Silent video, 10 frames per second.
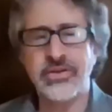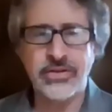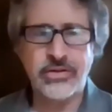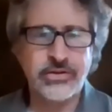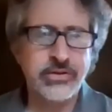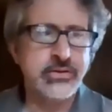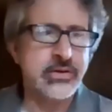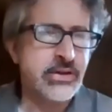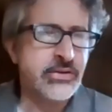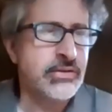think there are two,
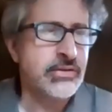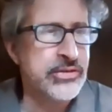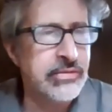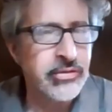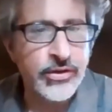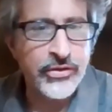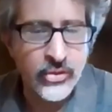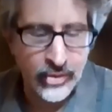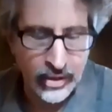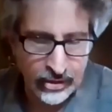I saw several things
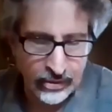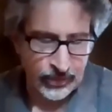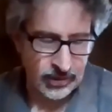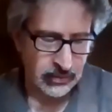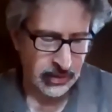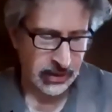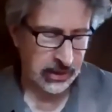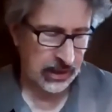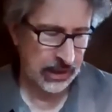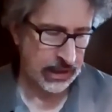going on there, right?
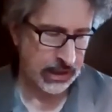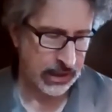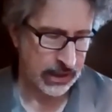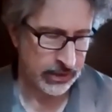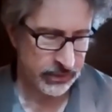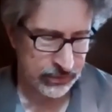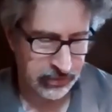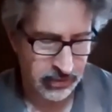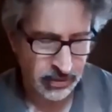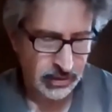And,
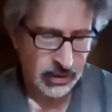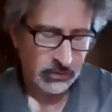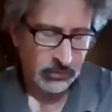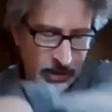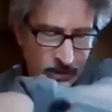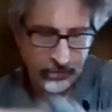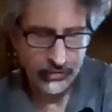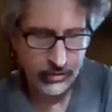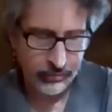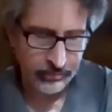right, you're
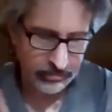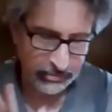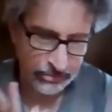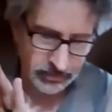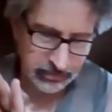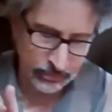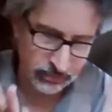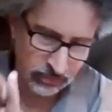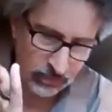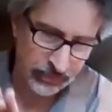sort of,
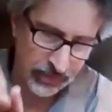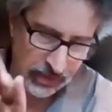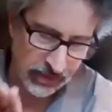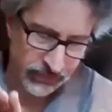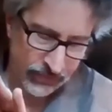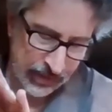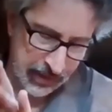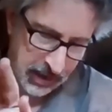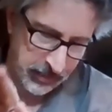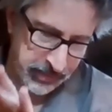one thing that's
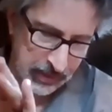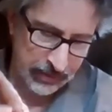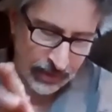happened,